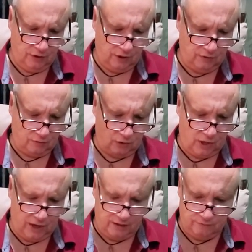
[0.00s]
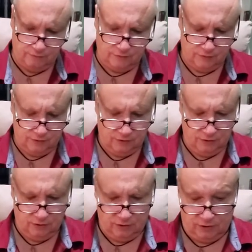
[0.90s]
in your life
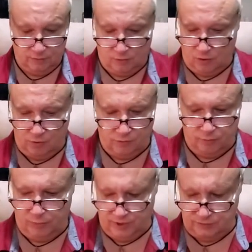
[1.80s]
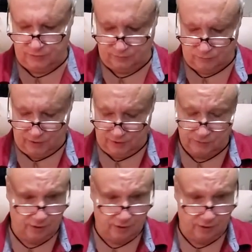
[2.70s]
and all the basic things.